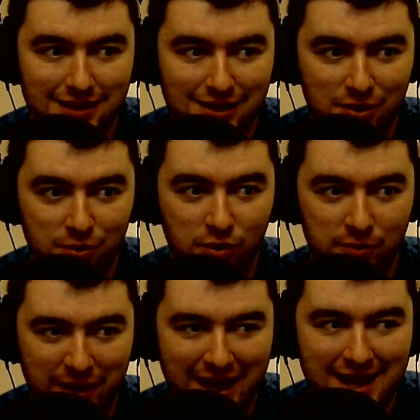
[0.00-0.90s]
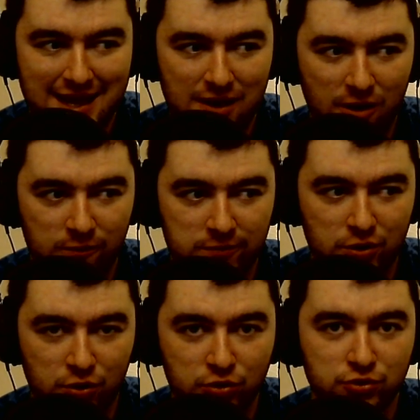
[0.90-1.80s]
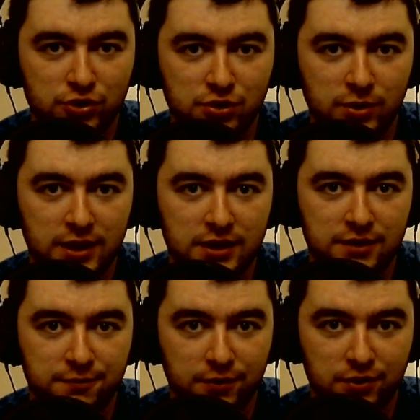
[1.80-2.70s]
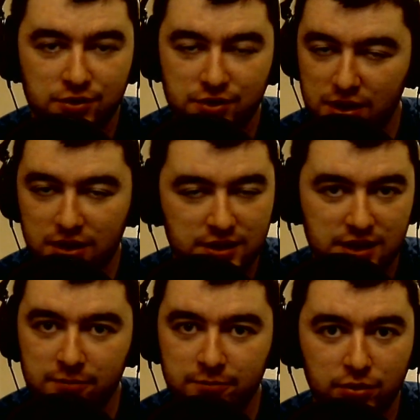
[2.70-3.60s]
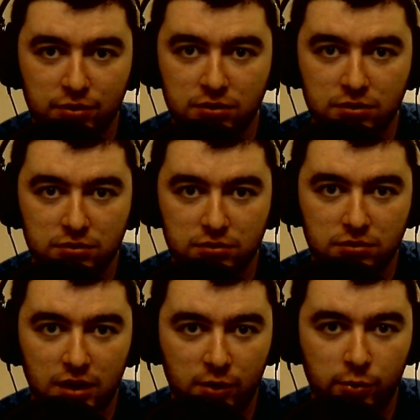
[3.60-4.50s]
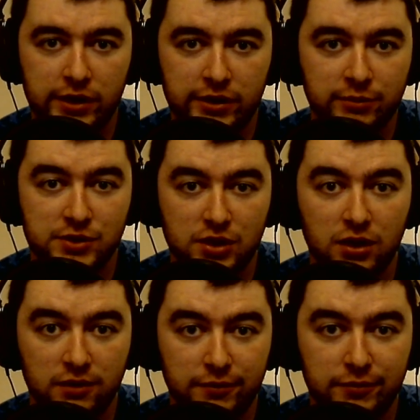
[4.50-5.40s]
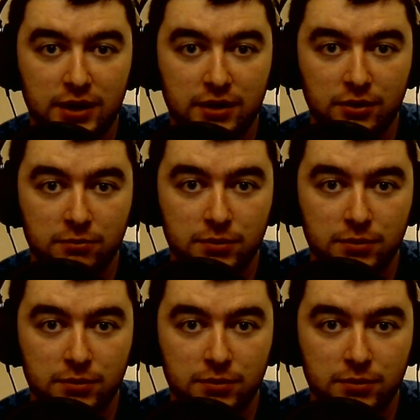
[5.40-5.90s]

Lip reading: You would pay over 100 quid for a simple aquarium style vivarium.